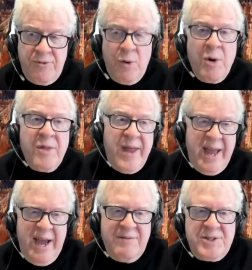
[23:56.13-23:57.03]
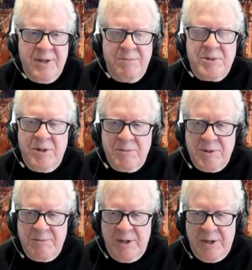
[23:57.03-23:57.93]
before they have
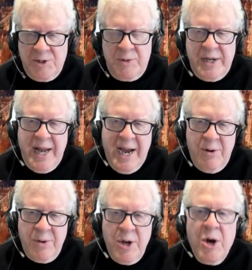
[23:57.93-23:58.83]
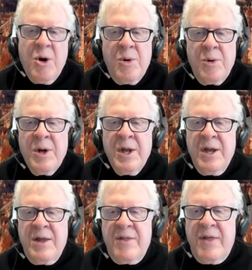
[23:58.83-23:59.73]
symptoms, because we now
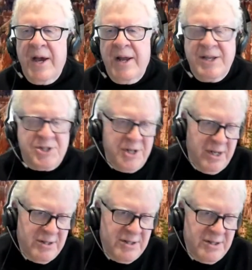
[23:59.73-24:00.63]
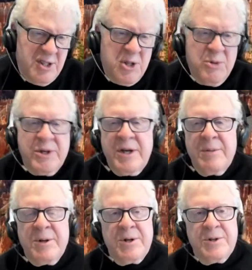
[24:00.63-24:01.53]
know that
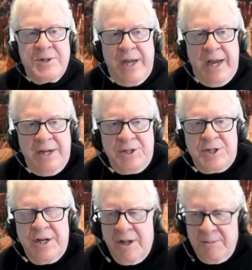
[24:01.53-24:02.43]
SGLT2 inhibitors and